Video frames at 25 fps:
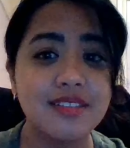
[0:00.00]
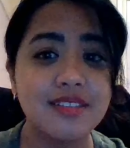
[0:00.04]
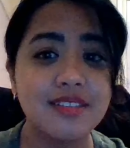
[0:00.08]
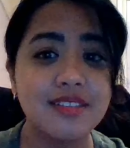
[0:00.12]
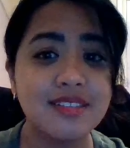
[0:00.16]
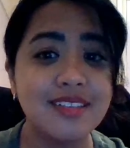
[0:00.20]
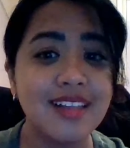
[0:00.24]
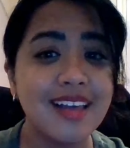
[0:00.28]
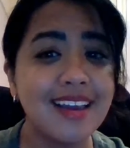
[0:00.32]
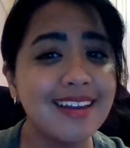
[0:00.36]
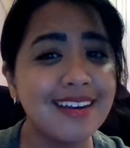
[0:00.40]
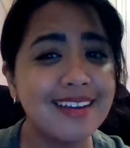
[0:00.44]

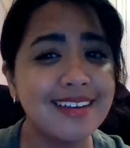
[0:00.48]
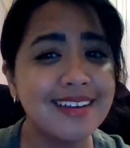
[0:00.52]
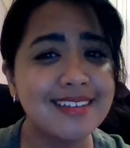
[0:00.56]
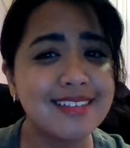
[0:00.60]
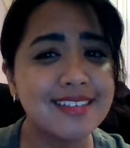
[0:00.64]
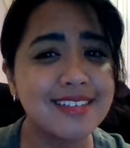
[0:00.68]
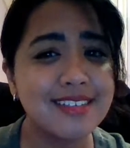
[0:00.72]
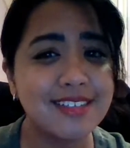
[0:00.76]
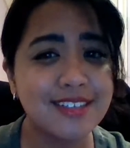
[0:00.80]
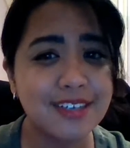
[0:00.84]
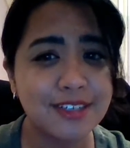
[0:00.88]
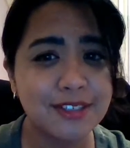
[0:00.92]
Ladies
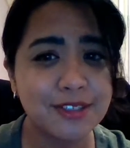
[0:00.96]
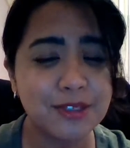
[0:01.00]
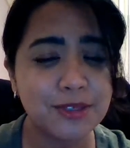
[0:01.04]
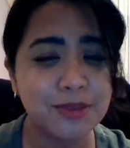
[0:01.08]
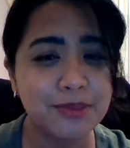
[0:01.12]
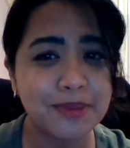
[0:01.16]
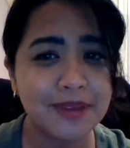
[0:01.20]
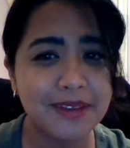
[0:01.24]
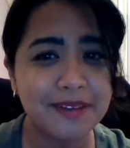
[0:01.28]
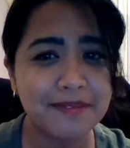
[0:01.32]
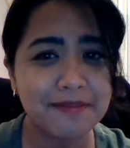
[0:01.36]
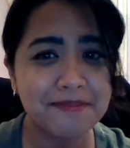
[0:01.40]
and
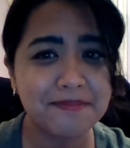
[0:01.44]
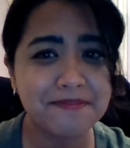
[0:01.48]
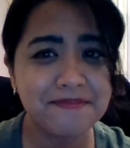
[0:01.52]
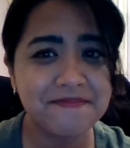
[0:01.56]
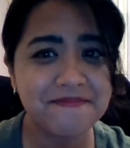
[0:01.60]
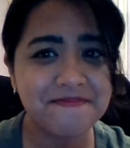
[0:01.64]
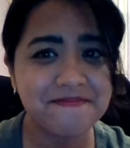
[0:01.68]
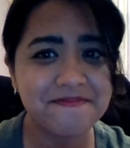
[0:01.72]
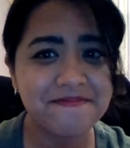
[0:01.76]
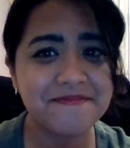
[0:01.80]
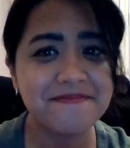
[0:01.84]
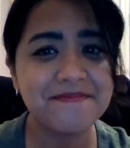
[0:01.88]
gentlemen,
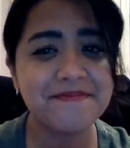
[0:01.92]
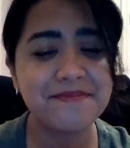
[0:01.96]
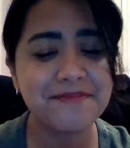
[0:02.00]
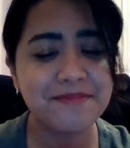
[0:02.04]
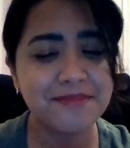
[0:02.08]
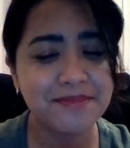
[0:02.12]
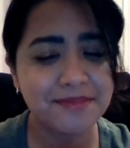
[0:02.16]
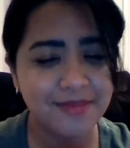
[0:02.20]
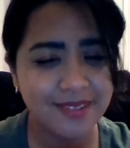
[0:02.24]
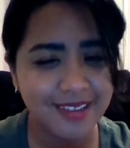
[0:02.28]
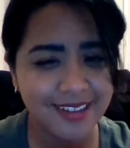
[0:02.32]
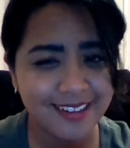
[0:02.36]

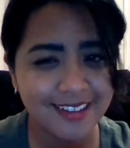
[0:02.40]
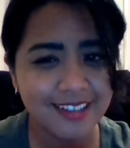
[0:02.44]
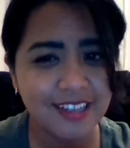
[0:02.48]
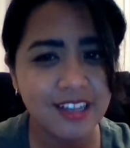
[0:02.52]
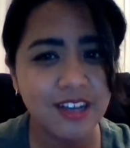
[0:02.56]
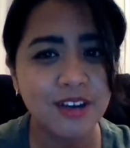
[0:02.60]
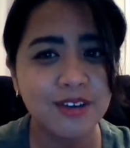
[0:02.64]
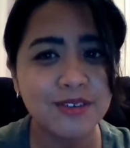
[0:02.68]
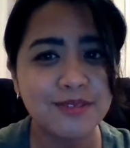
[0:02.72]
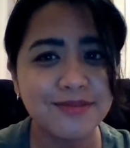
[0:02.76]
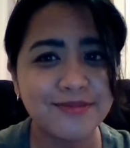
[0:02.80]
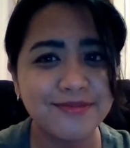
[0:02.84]

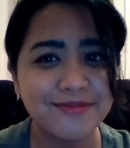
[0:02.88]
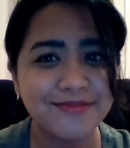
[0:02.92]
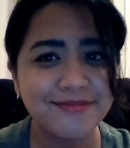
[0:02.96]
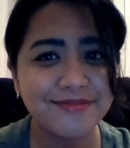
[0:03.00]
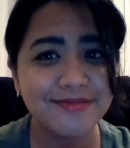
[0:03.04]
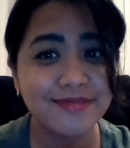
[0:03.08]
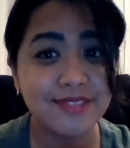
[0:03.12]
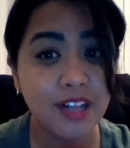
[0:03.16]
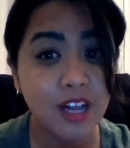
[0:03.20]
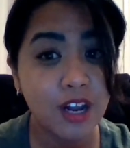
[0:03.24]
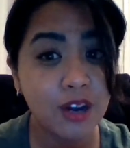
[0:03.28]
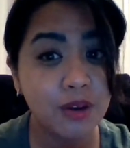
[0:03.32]
hello.
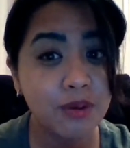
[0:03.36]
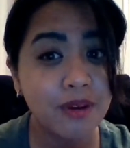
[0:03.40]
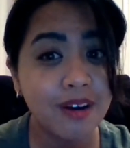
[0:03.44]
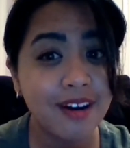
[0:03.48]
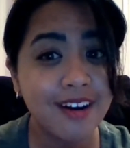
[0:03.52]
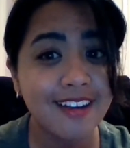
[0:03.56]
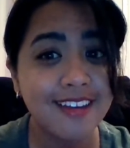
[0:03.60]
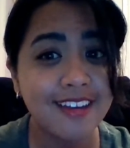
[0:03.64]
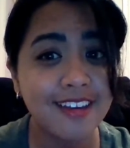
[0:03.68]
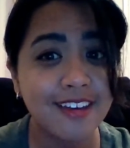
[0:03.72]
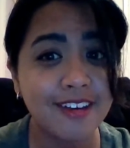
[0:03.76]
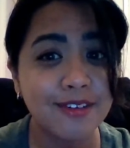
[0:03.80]
How
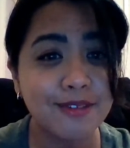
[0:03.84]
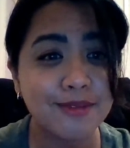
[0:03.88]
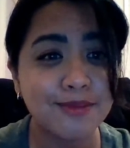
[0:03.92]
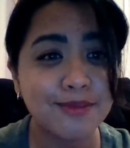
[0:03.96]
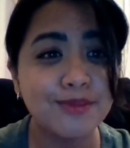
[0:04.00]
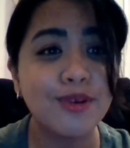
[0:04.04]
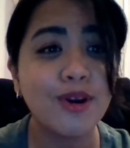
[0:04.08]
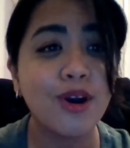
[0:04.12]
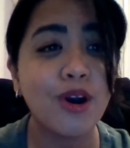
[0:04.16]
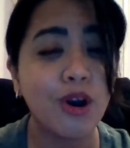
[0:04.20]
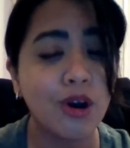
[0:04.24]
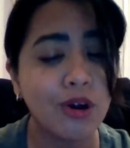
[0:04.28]
are you?
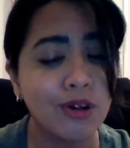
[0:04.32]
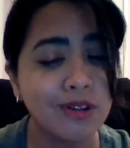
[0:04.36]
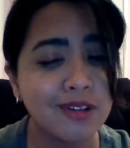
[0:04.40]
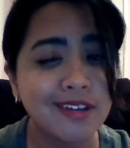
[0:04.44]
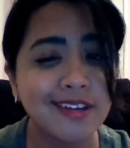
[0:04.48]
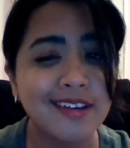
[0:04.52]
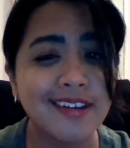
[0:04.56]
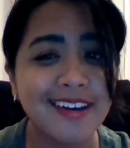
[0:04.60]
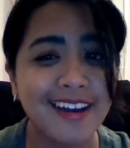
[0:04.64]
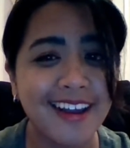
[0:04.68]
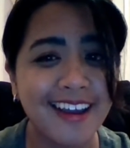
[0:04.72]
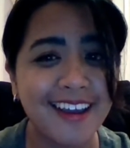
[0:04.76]
All
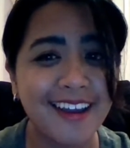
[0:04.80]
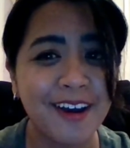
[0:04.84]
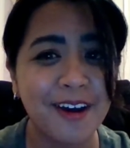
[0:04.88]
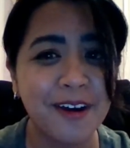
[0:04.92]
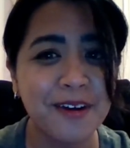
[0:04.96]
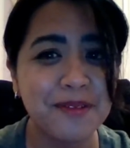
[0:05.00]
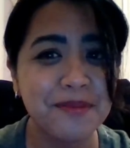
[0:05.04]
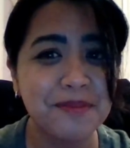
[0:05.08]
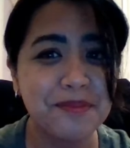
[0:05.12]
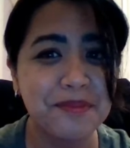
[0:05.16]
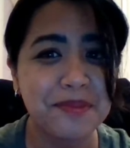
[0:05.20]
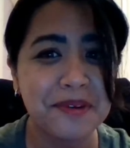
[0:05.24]
good, I
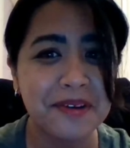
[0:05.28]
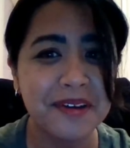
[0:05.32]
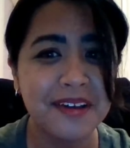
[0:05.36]
hope.